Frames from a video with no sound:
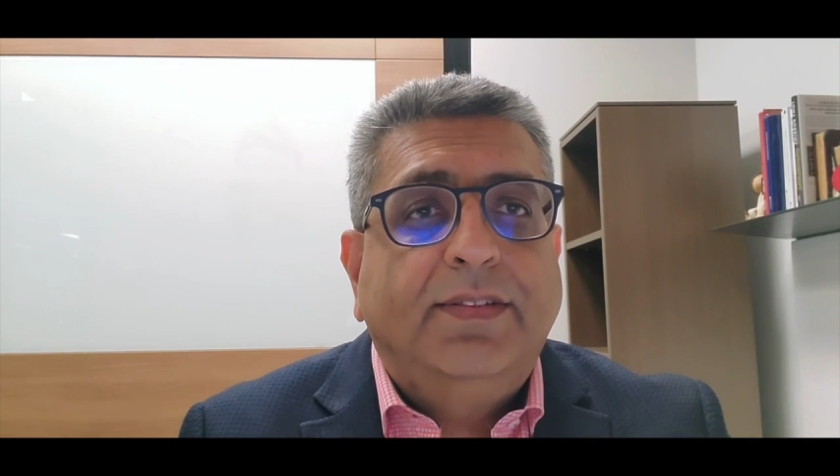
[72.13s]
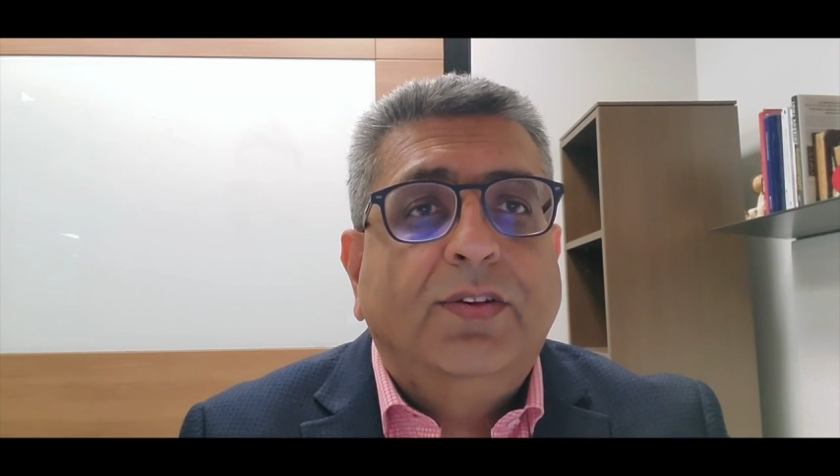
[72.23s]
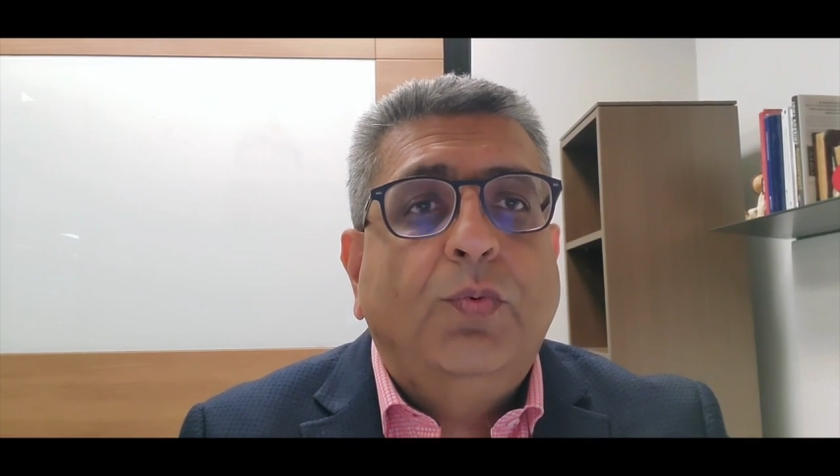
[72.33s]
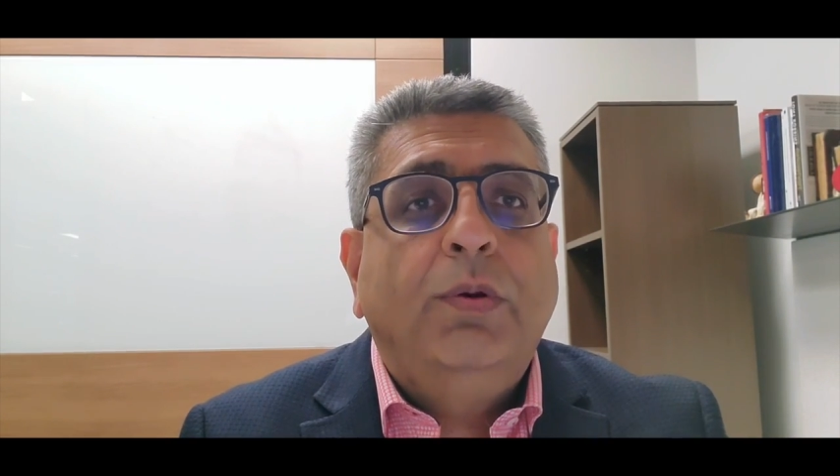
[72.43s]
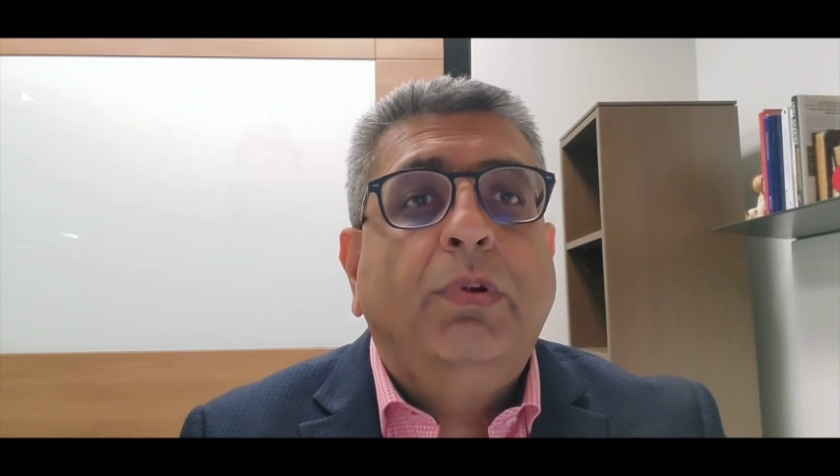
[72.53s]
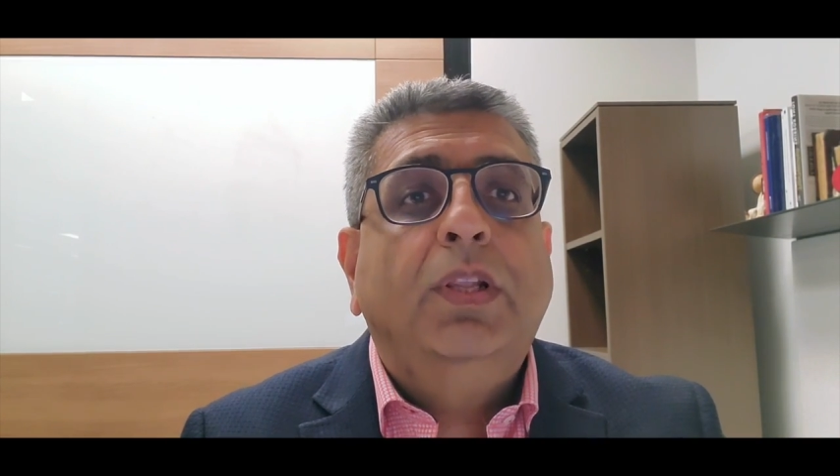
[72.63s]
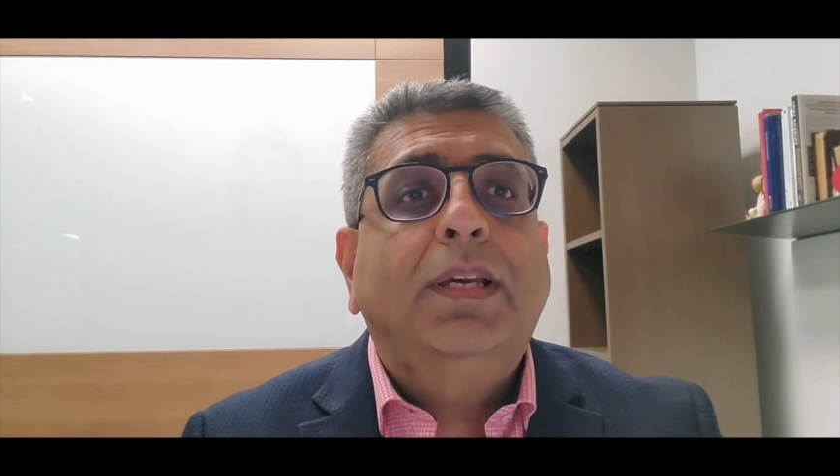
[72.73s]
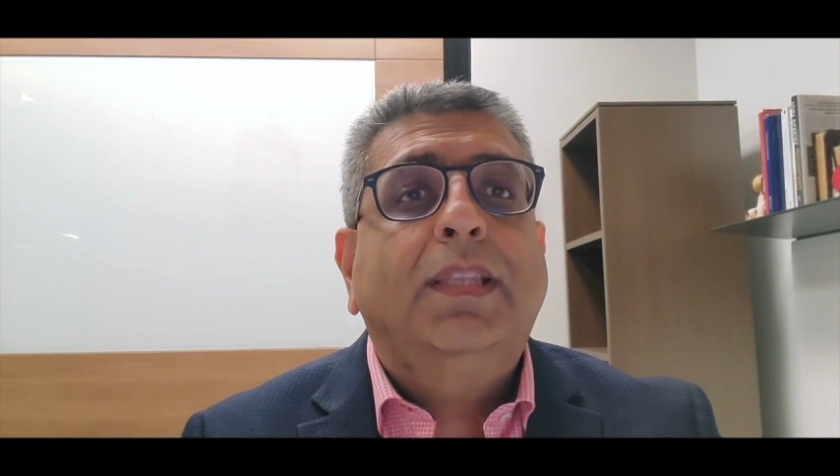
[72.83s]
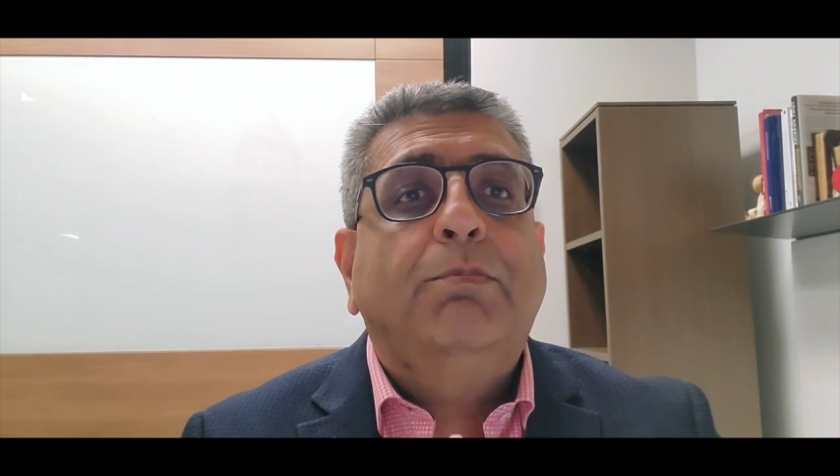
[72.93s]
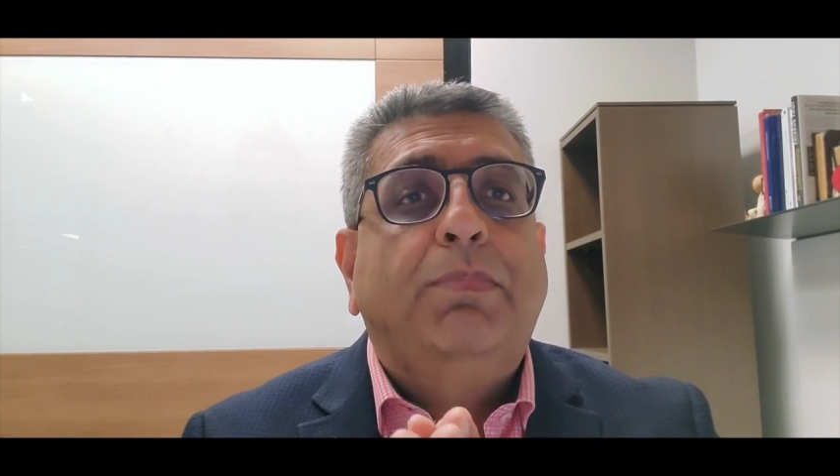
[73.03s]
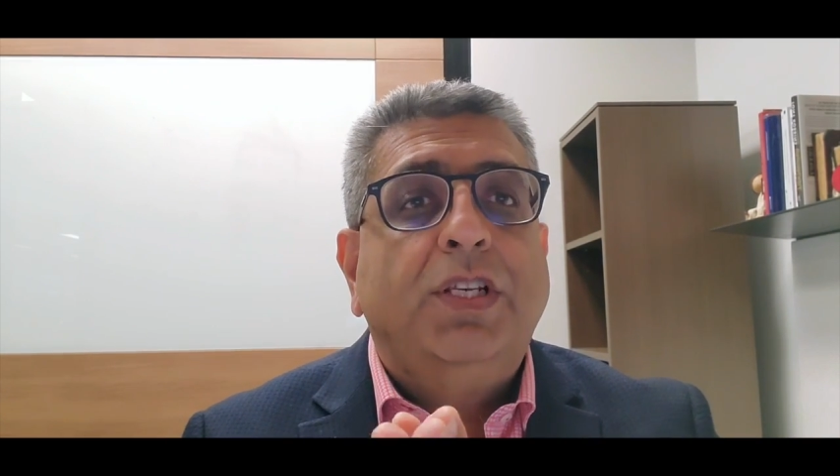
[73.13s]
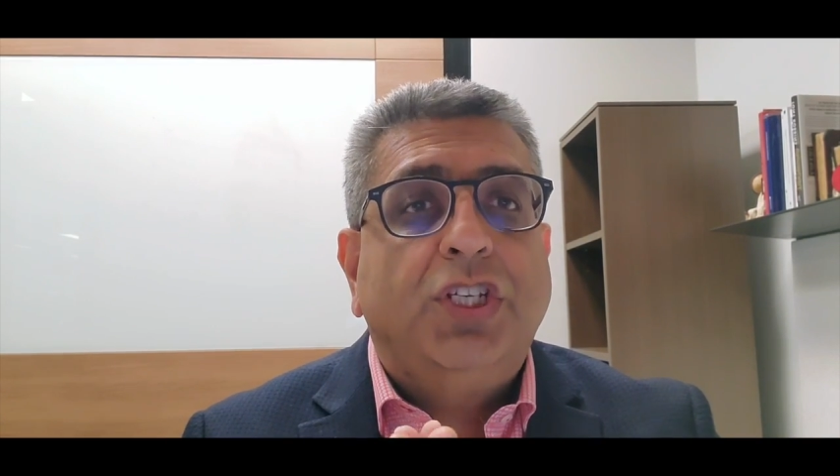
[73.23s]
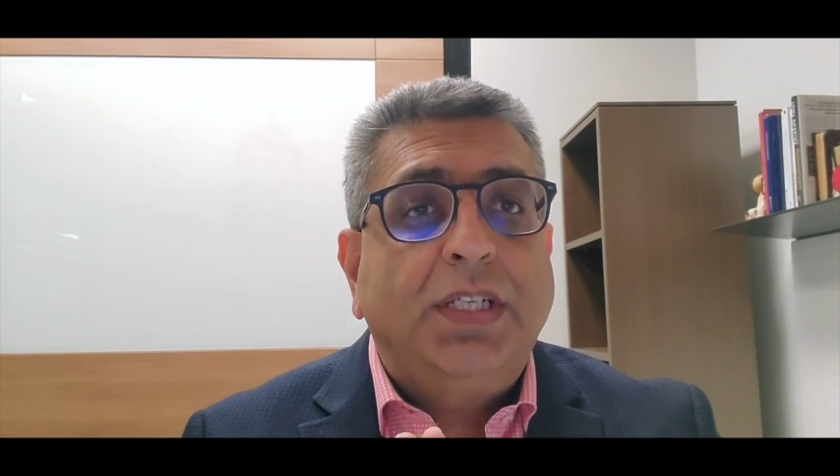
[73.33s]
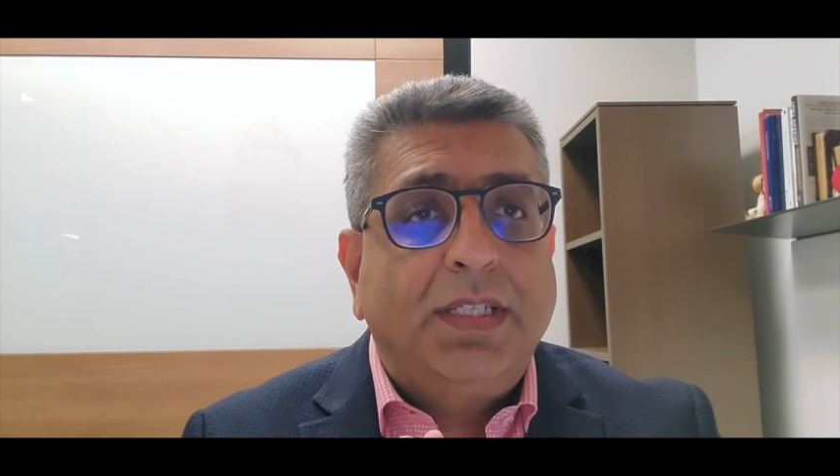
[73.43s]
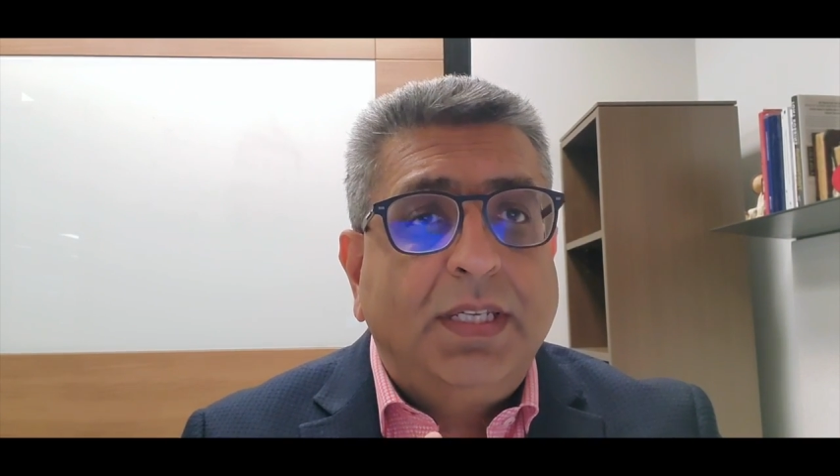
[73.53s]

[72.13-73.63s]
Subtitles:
So when we look at the budget,